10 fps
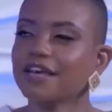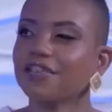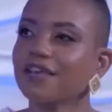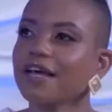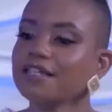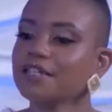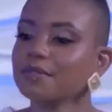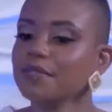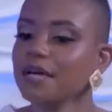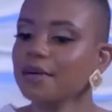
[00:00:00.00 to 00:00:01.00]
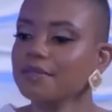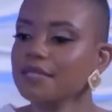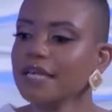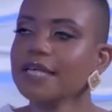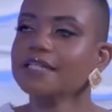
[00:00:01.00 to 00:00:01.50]
I feel like
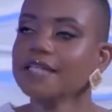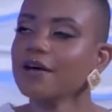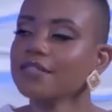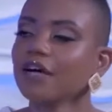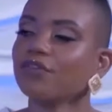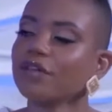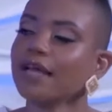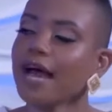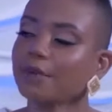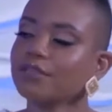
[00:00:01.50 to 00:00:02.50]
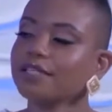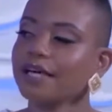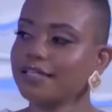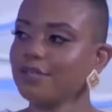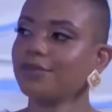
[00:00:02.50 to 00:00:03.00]
sometimes it sounds like a really abstract
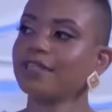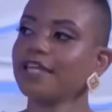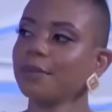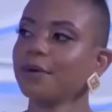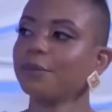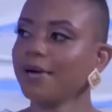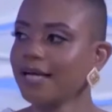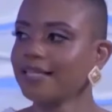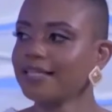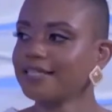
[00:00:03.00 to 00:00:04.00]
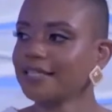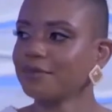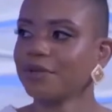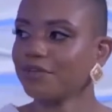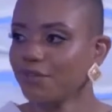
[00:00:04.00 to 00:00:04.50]
idea when you think about buying the
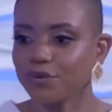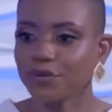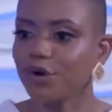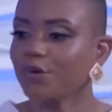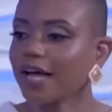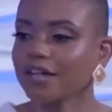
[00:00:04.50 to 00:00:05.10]
dip if you don't